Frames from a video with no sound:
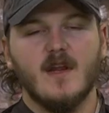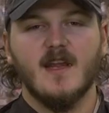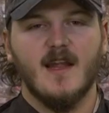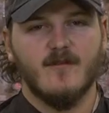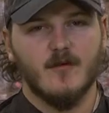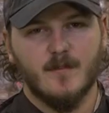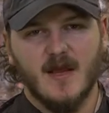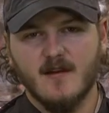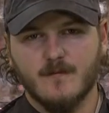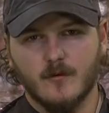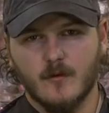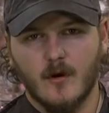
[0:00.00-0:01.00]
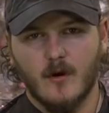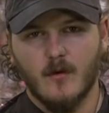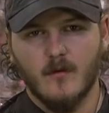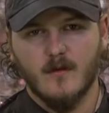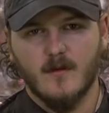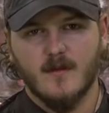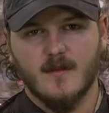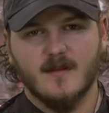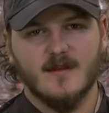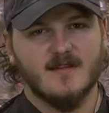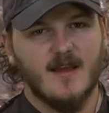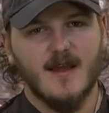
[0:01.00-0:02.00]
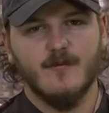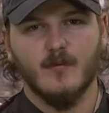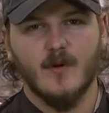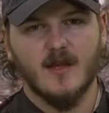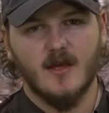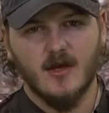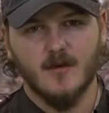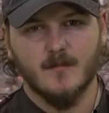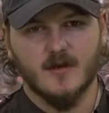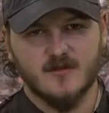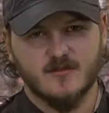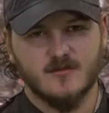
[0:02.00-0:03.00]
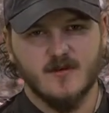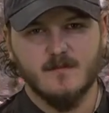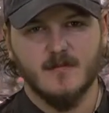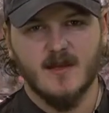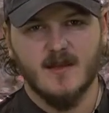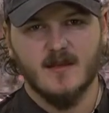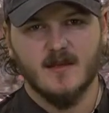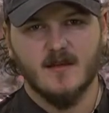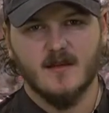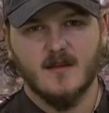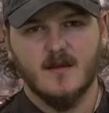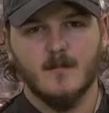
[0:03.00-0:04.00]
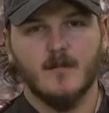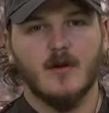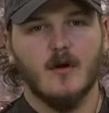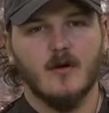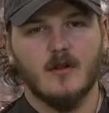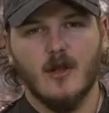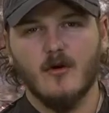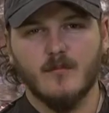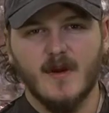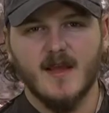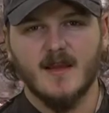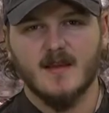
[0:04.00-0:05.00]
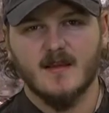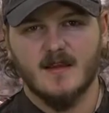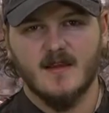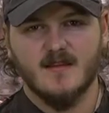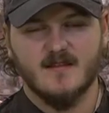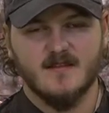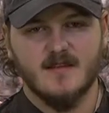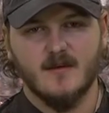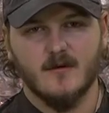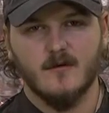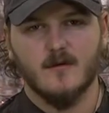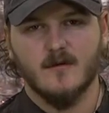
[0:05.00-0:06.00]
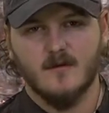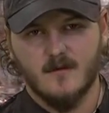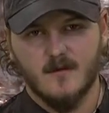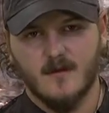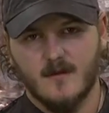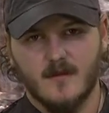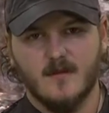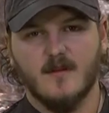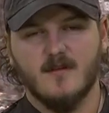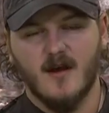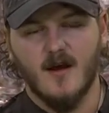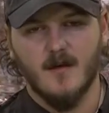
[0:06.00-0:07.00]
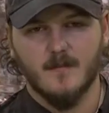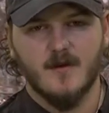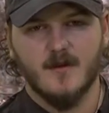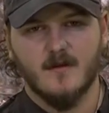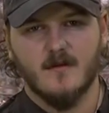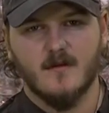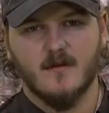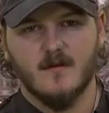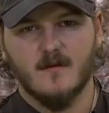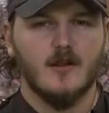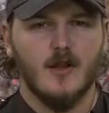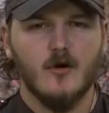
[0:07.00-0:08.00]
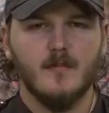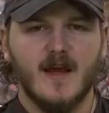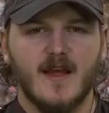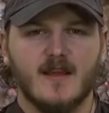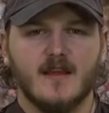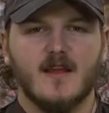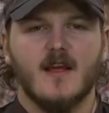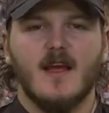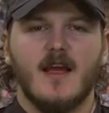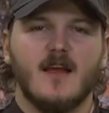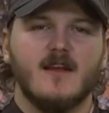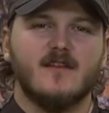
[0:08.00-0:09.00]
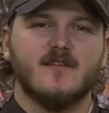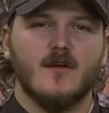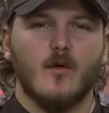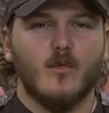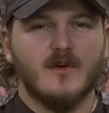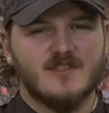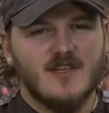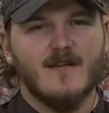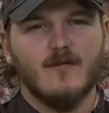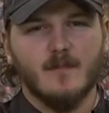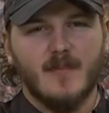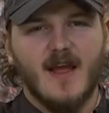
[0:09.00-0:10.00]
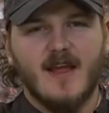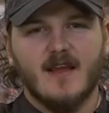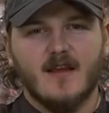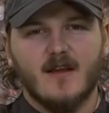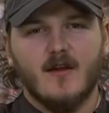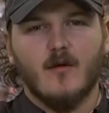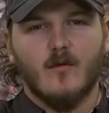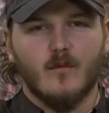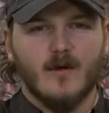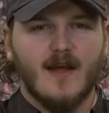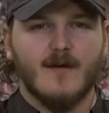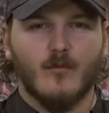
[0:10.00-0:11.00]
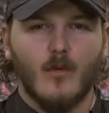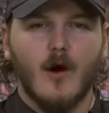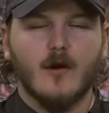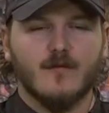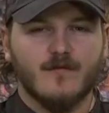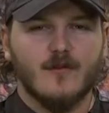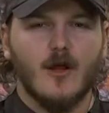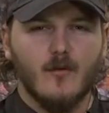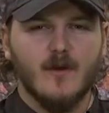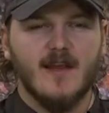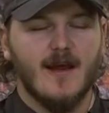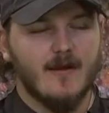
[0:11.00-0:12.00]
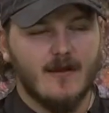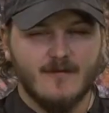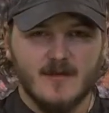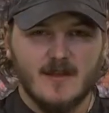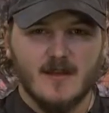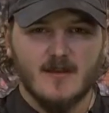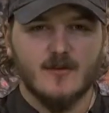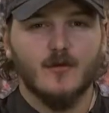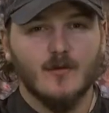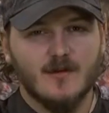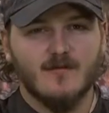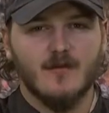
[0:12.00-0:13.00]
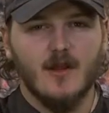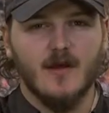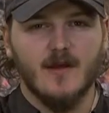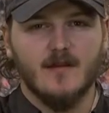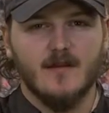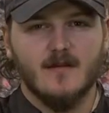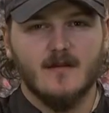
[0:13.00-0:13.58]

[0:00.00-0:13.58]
can have a bankful call that's halfway up a stream bank, but our low bank is still the top. Low bank is whichever bank would have water flowing out of it during a flood.